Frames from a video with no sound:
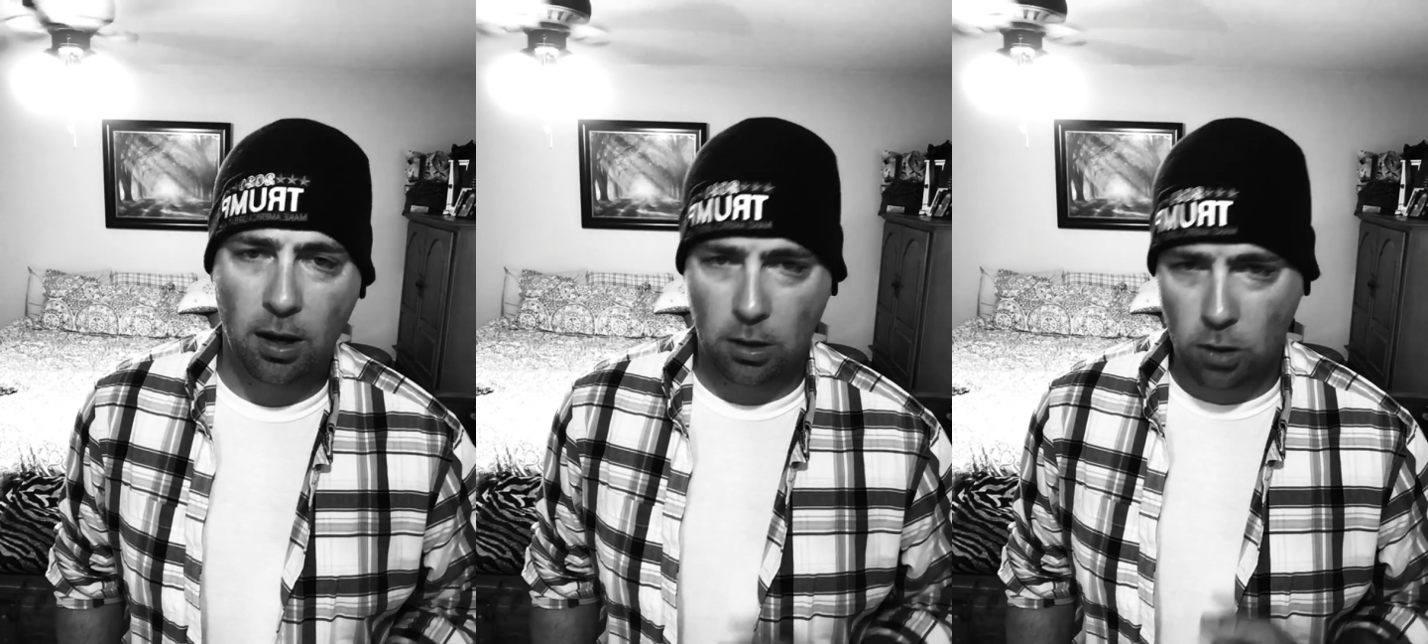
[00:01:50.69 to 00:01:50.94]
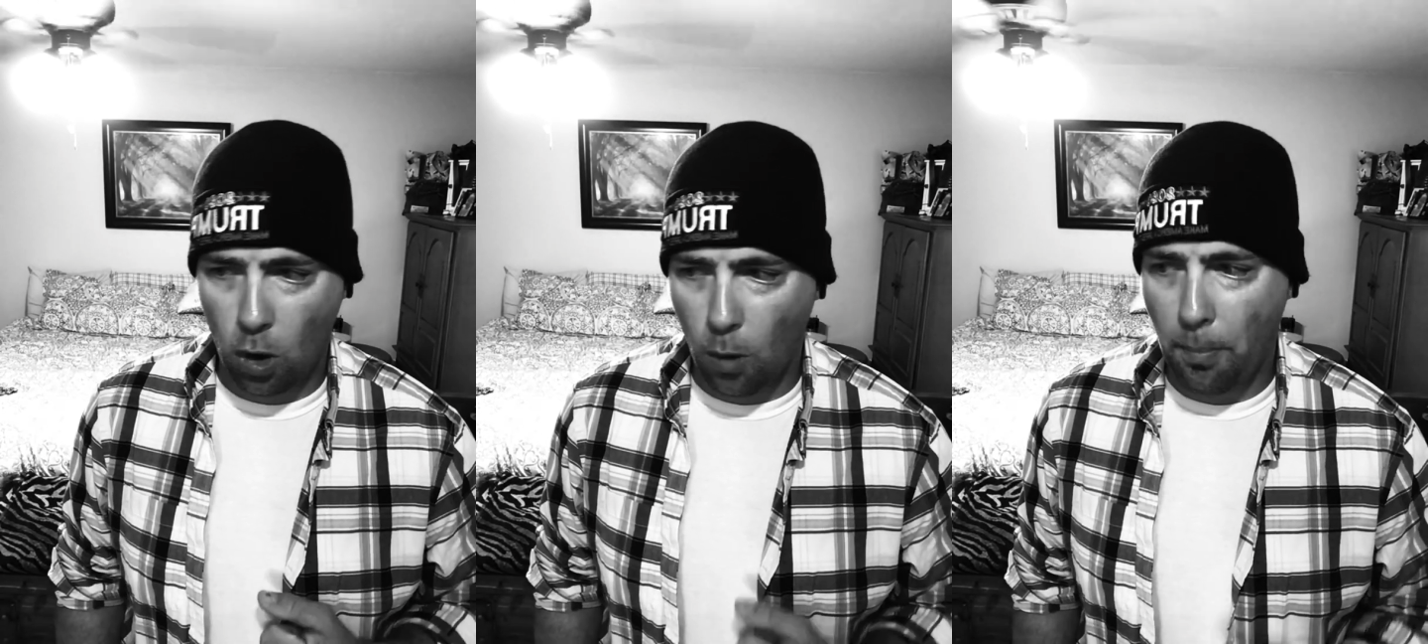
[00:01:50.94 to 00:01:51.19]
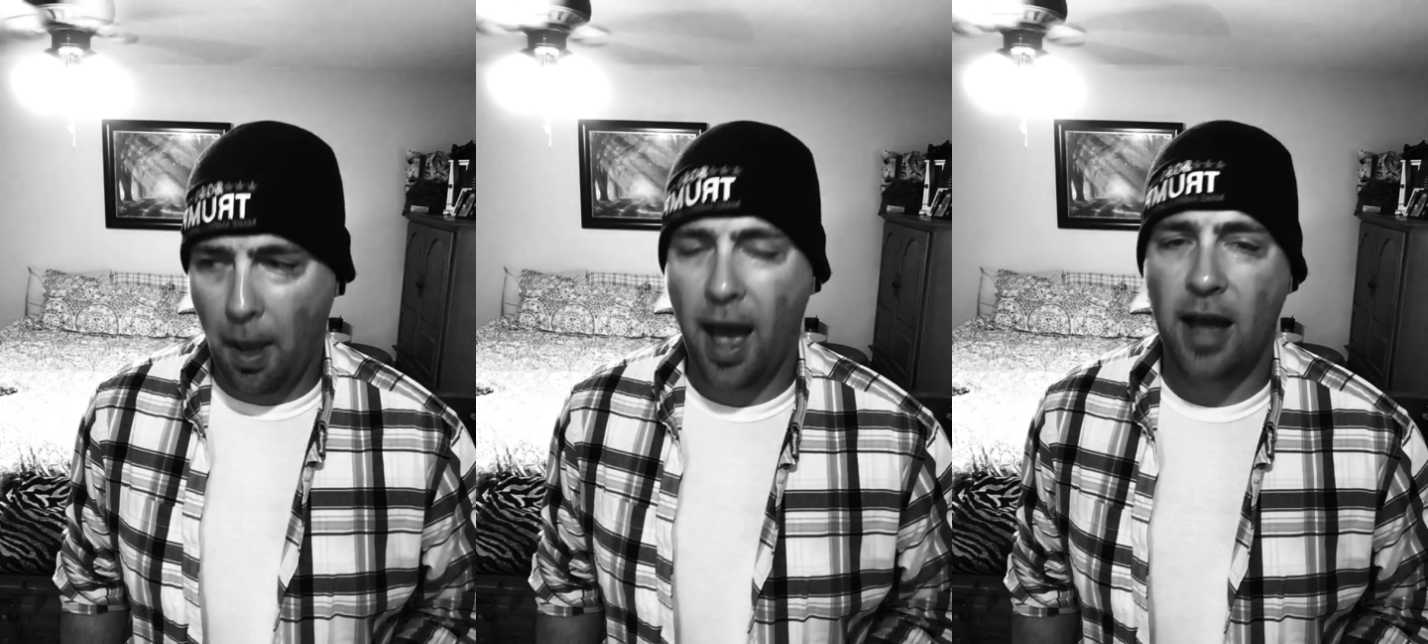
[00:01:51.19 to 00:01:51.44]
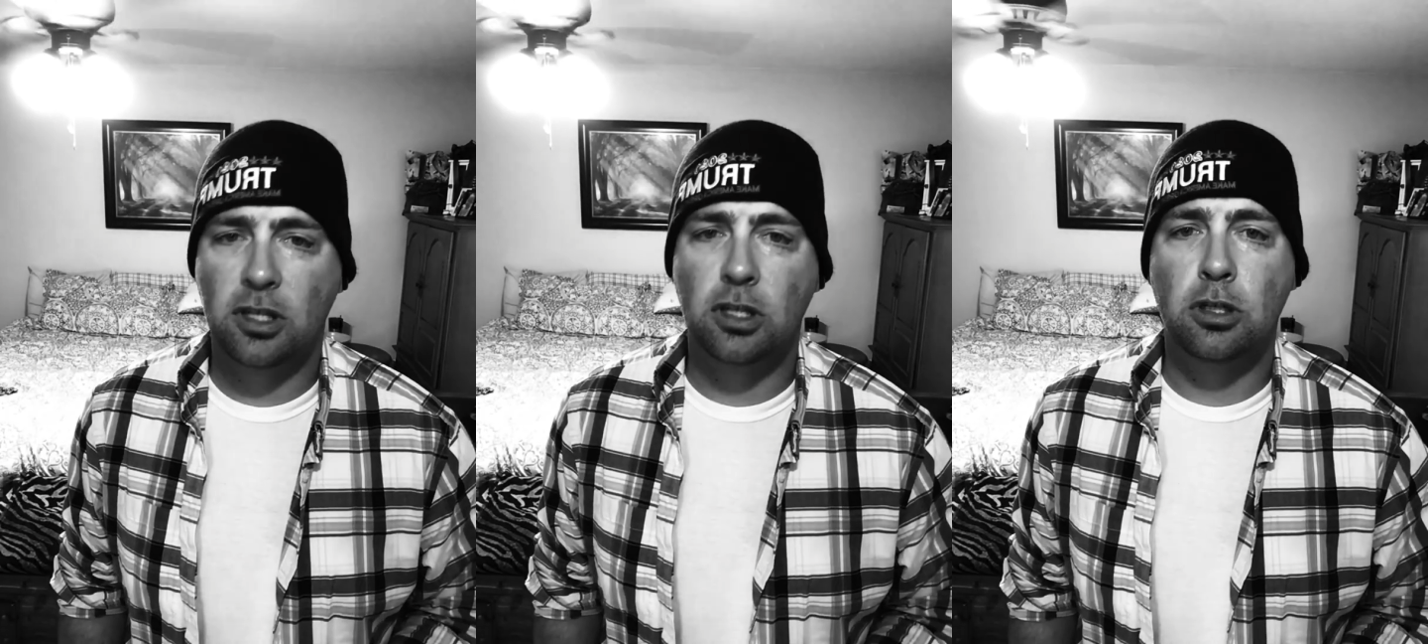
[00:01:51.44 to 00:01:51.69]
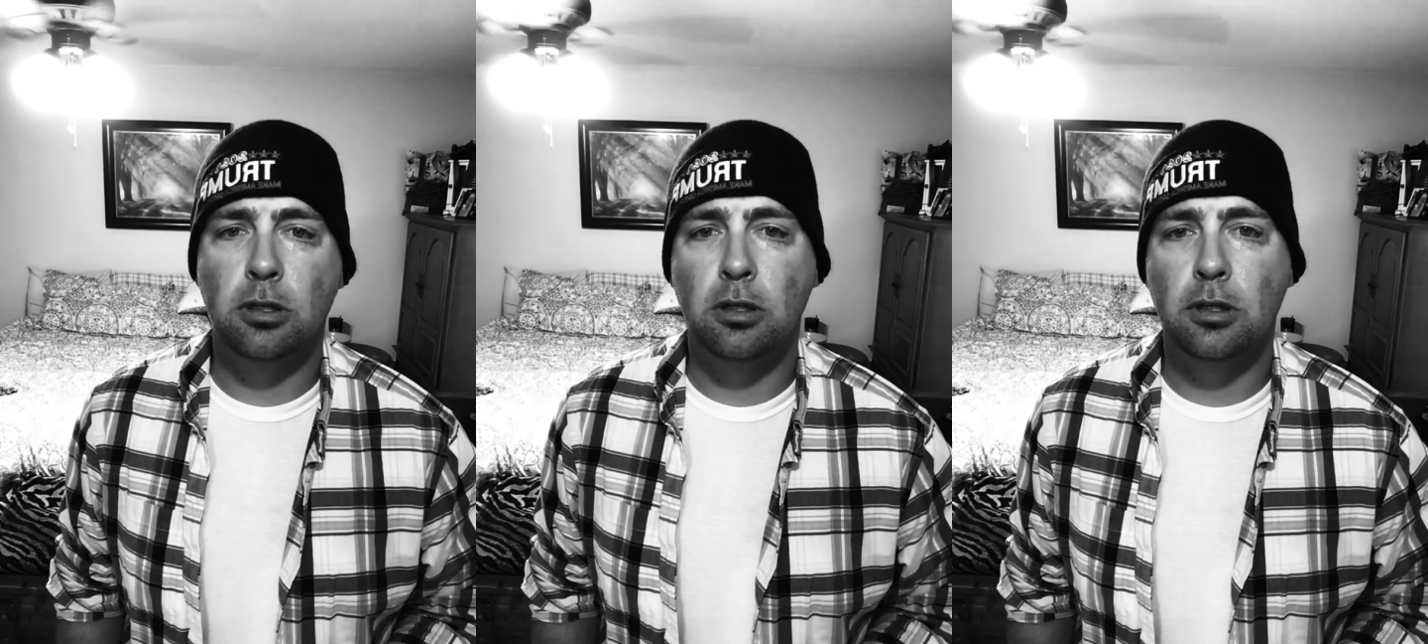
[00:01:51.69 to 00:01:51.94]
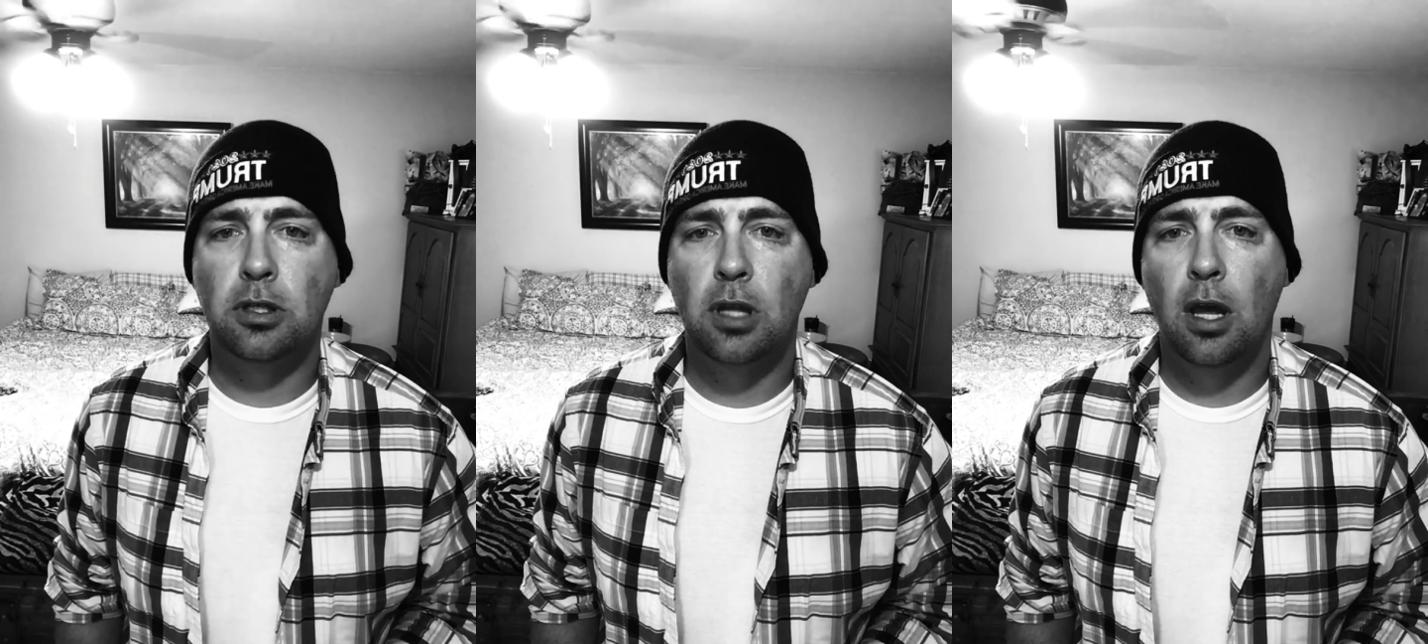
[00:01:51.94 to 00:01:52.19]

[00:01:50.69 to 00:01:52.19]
No passengers